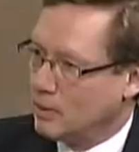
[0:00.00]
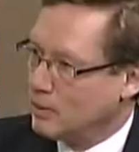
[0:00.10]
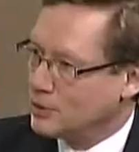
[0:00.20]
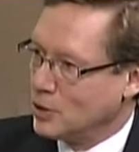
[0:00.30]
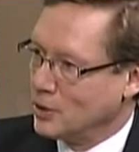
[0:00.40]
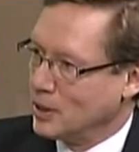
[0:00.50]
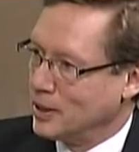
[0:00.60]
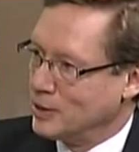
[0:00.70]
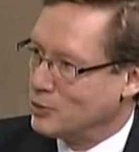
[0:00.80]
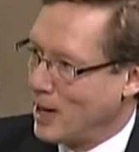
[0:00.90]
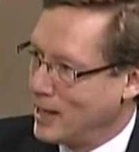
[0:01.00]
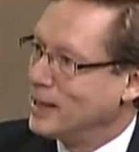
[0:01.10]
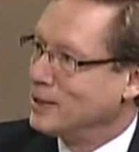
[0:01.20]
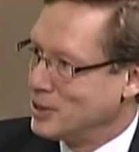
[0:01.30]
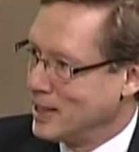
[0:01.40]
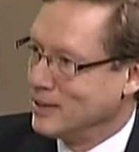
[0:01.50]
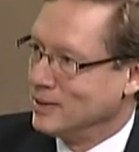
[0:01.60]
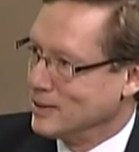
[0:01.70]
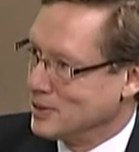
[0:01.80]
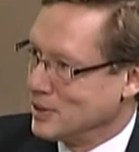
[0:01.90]
certainly tracking data
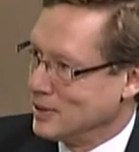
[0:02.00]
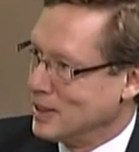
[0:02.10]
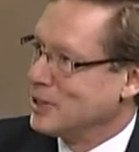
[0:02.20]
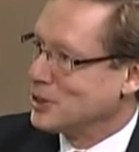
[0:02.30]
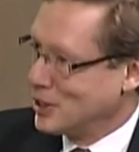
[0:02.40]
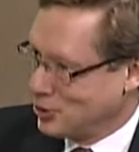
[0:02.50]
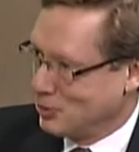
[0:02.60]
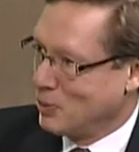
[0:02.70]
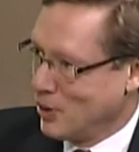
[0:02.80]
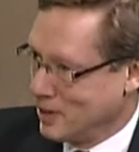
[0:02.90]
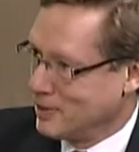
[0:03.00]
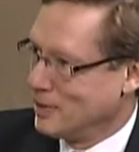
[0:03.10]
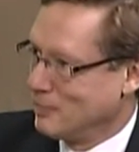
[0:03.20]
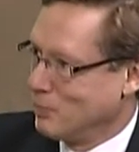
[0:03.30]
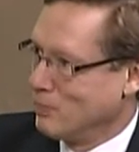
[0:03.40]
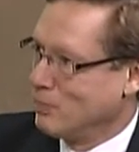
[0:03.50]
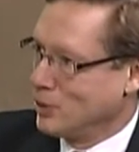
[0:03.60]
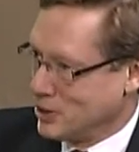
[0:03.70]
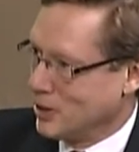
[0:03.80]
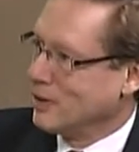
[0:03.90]
is an essential part,
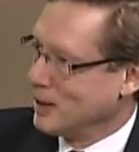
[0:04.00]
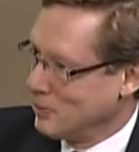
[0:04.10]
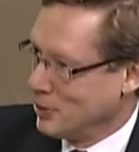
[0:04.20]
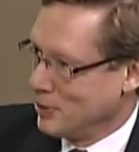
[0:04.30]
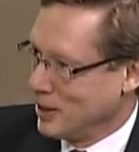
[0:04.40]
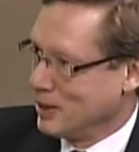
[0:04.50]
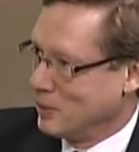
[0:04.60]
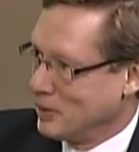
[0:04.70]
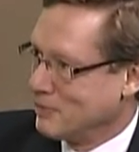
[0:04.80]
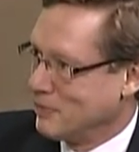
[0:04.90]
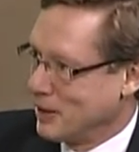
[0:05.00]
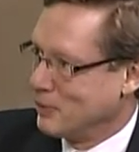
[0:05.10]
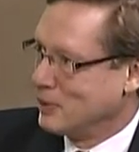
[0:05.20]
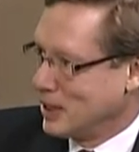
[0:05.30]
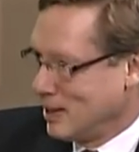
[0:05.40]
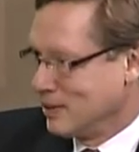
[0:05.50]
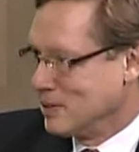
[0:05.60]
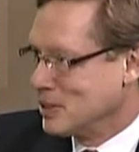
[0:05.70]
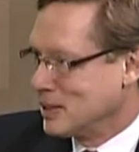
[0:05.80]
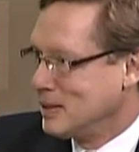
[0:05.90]
particularly when you're dealing with federal
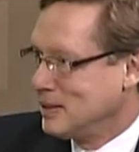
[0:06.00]
dollars.